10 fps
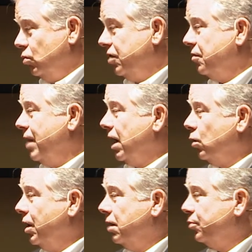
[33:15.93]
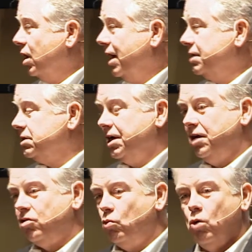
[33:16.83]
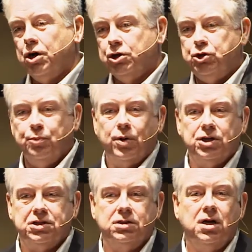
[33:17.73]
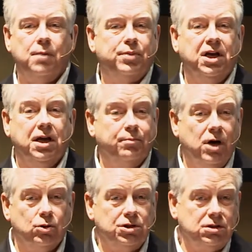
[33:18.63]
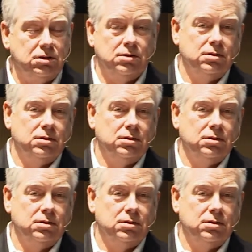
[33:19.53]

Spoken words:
What's a microenterprise? It's a 1 or 2 person company at most,